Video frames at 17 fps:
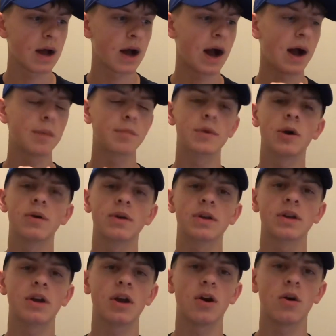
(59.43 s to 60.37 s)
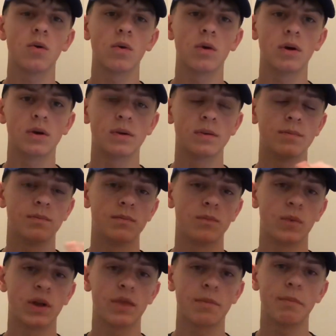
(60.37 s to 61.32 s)
I'm going to go
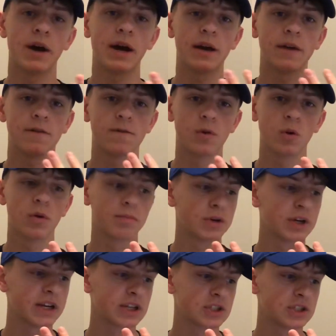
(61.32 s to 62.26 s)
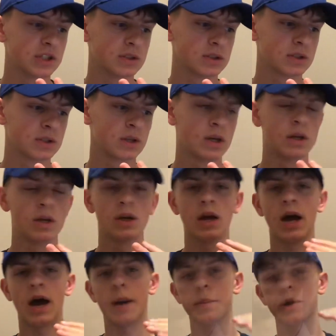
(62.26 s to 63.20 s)
with my 4 predictions.
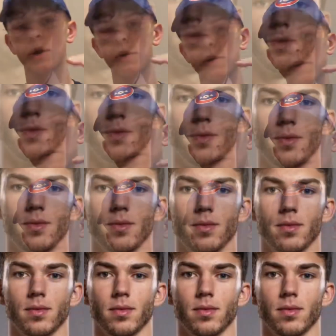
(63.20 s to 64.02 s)
I'm going from